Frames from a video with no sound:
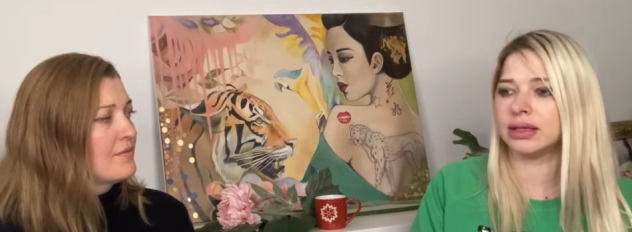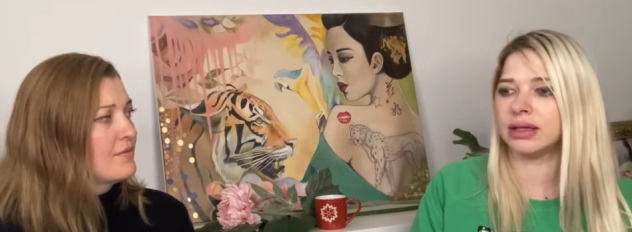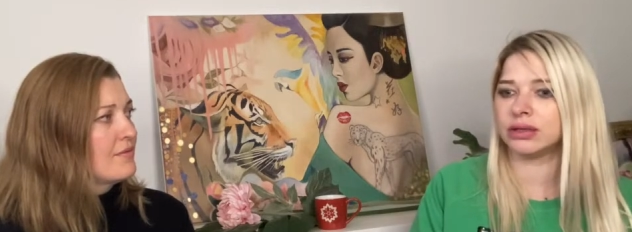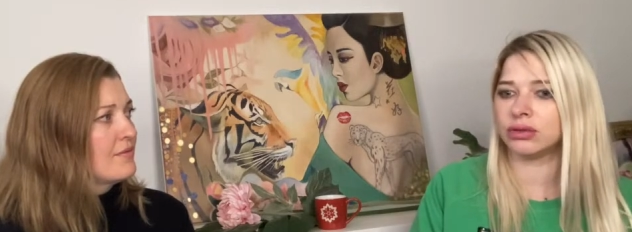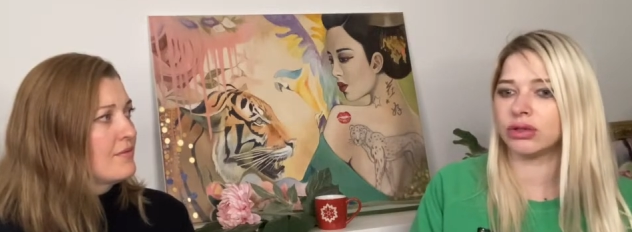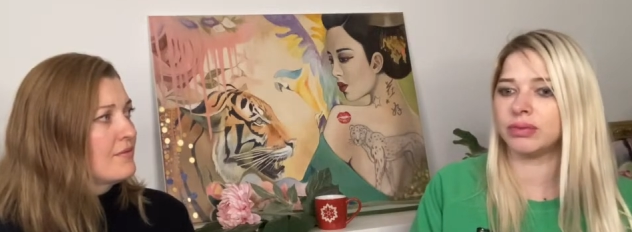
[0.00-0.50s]
Speaker 1: it
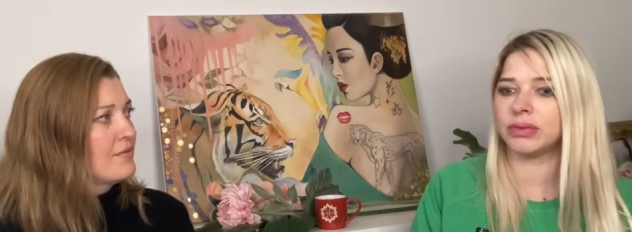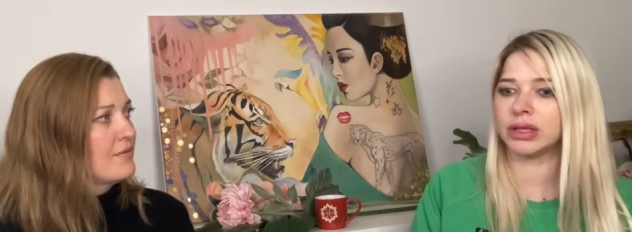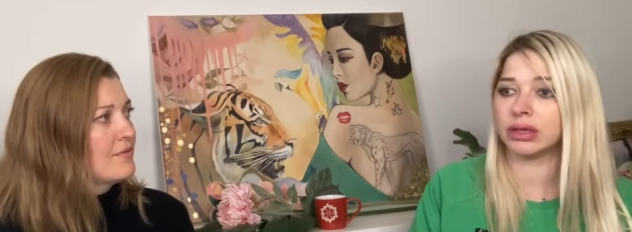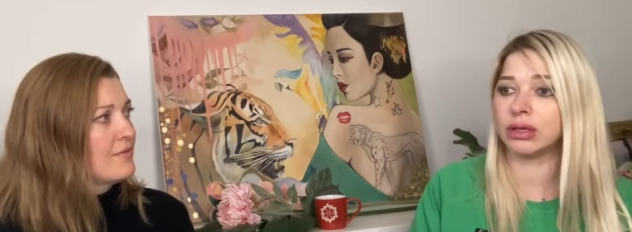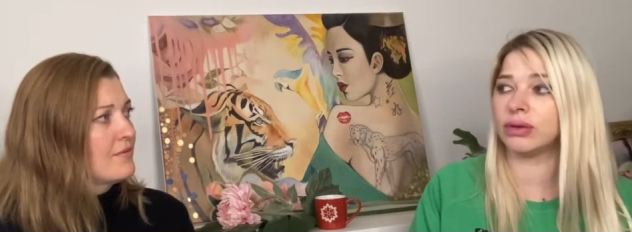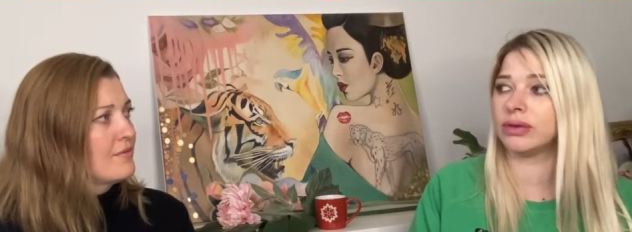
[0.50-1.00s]
took me a
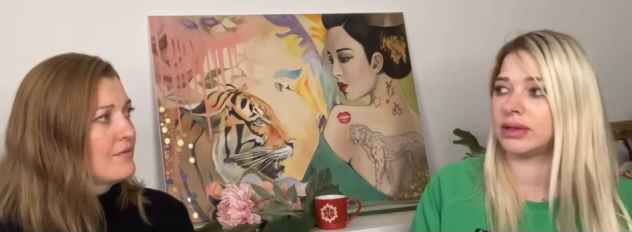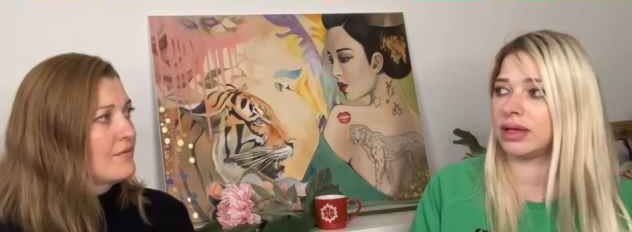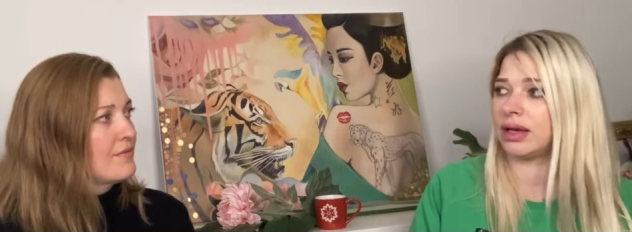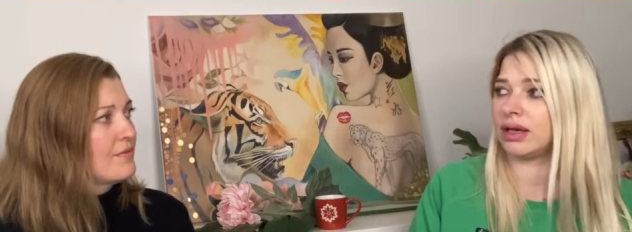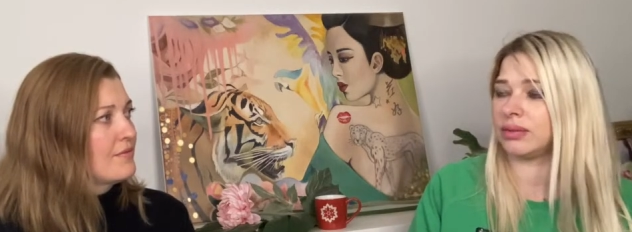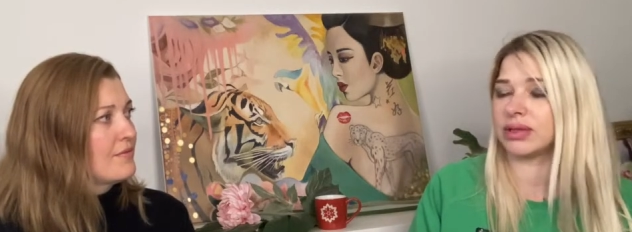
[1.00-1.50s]
long
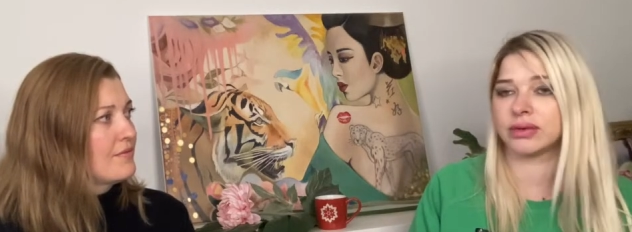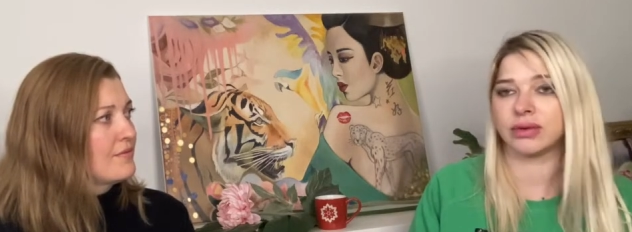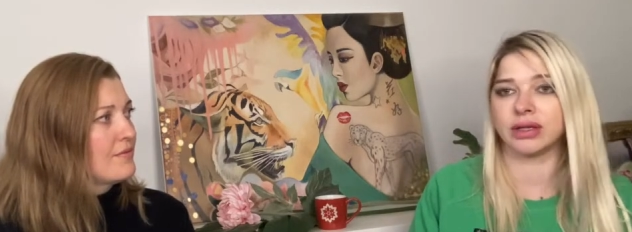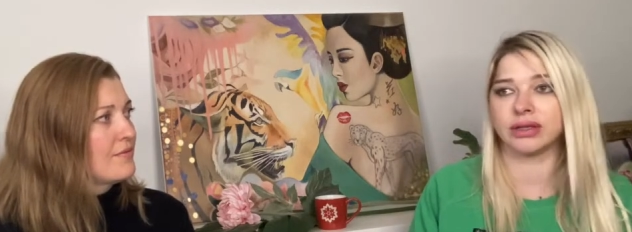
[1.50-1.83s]
time as well.